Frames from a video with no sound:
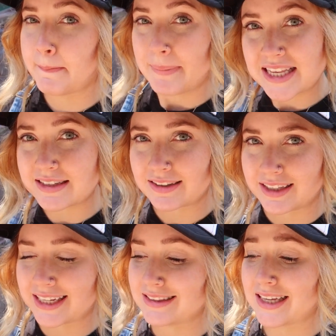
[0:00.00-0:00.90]

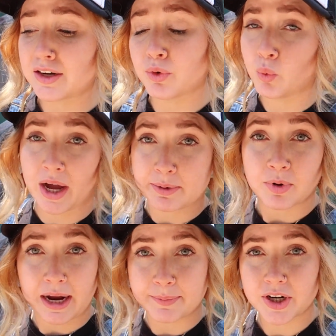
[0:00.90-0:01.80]
Basically, instead of a white
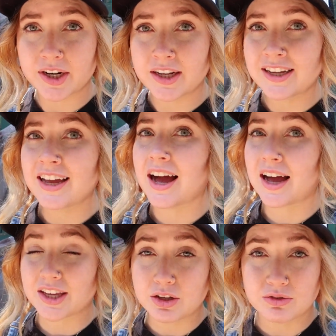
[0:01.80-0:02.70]
primer, I
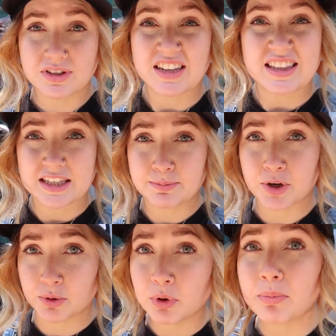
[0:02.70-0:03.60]
used this
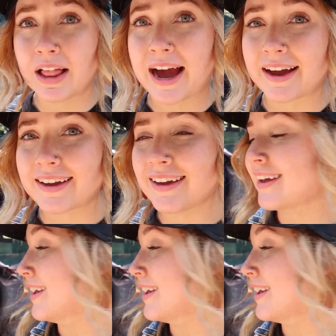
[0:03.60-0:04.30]
purple black